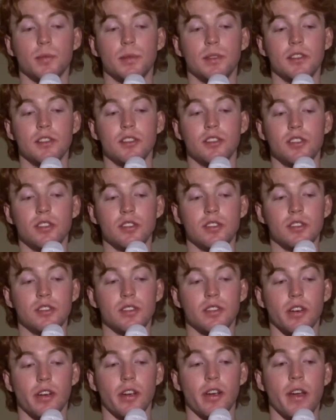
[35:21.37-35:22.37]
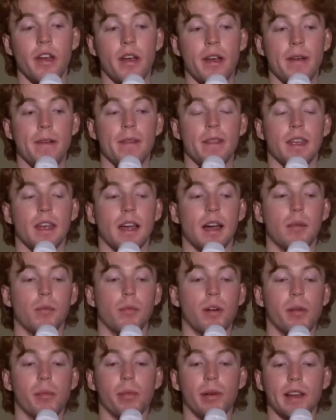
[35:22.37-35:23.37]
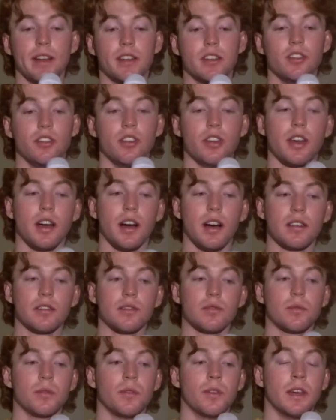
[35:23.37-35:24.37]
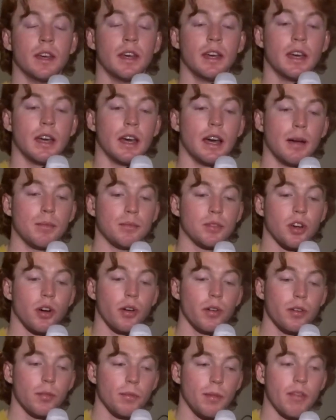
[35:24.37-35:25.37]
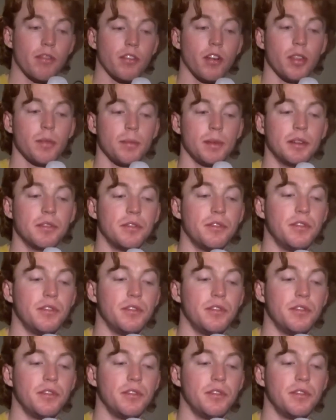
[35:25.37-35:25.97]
So well played to Newcastle. Tottenham, I've got them in 5th.